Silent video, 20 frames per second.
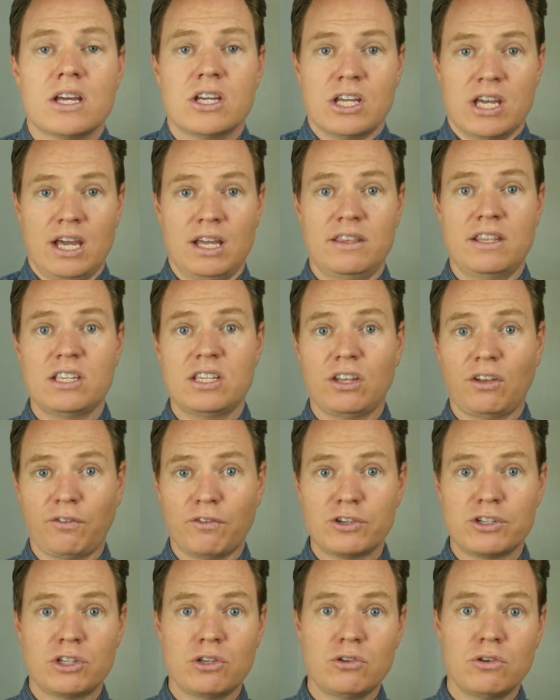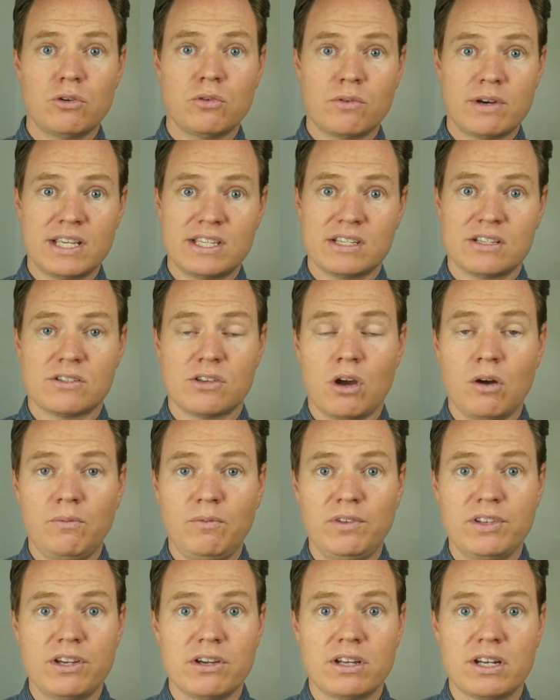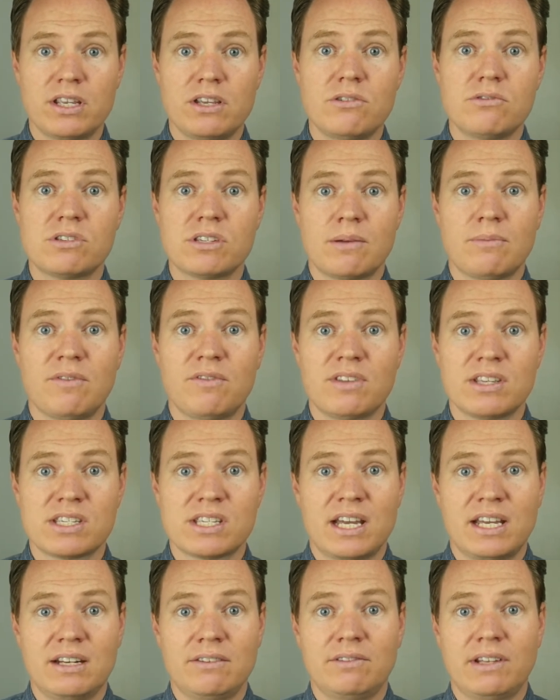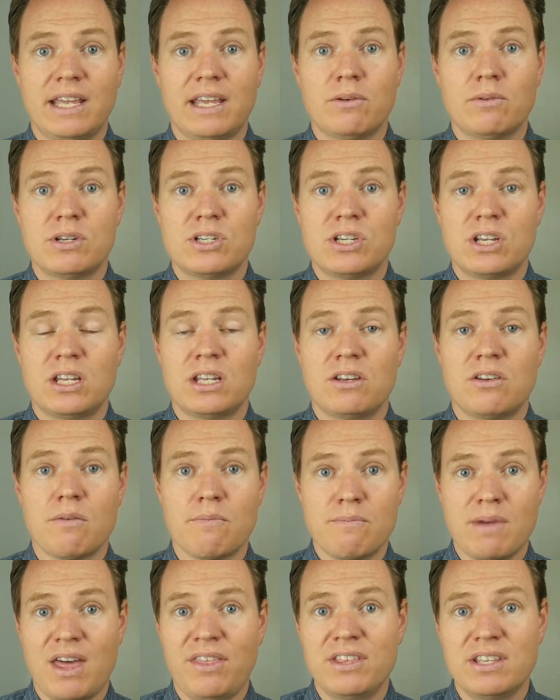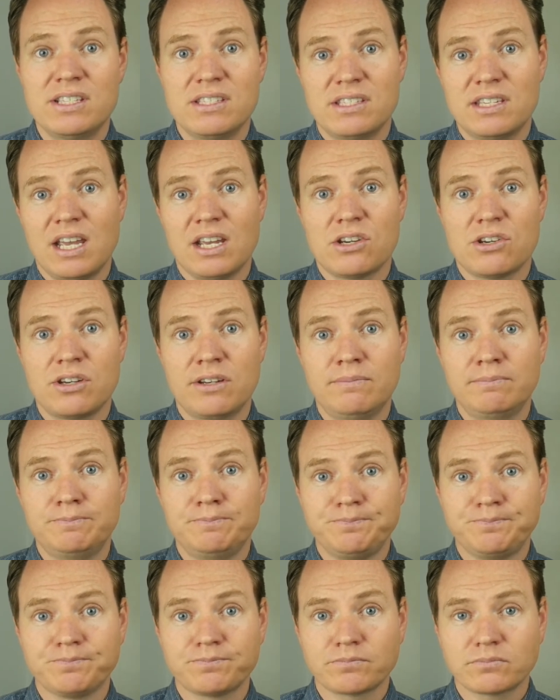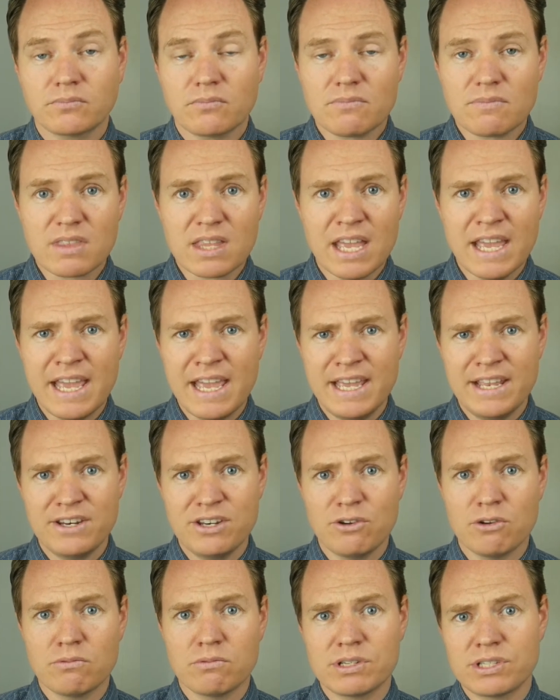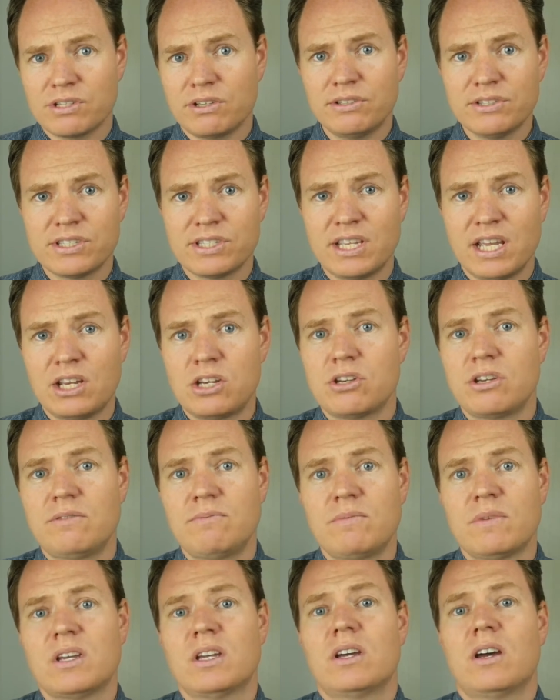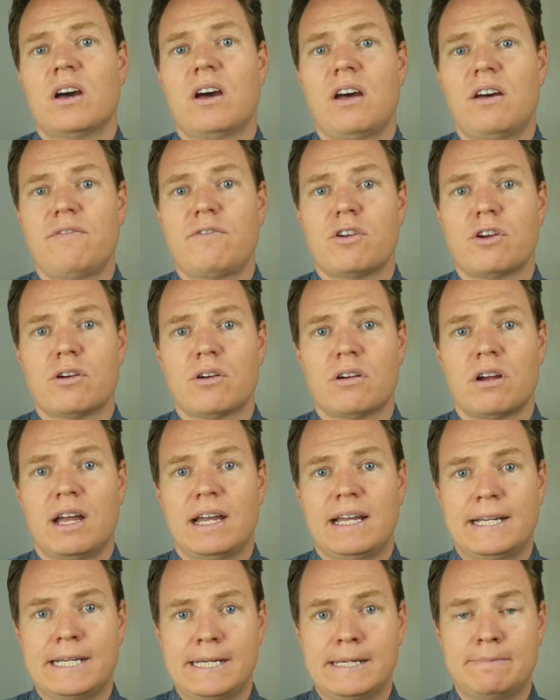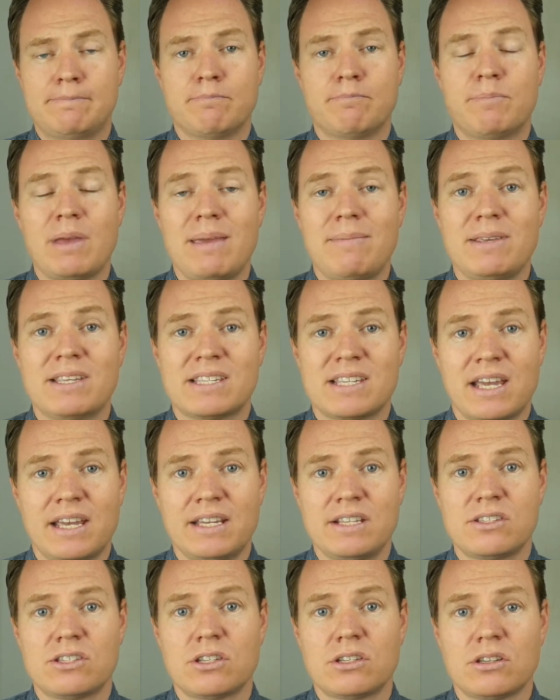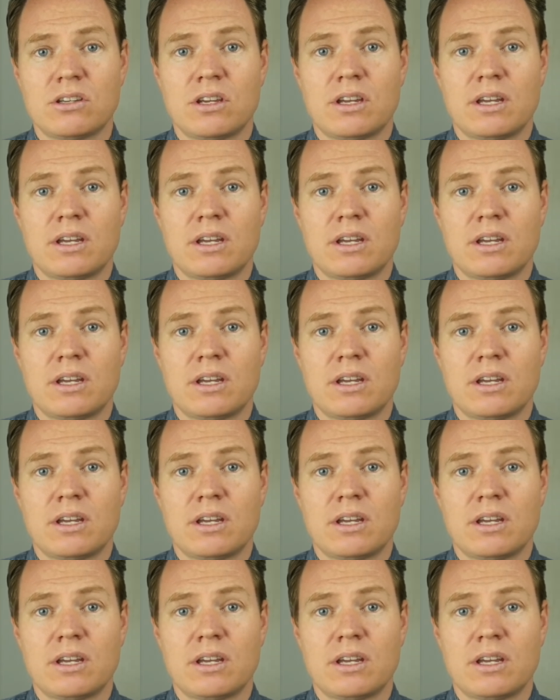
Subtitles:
And this is for 2 reasons. Hopefully you're going to use some of this kind of language in your methods section and your results section of your baby science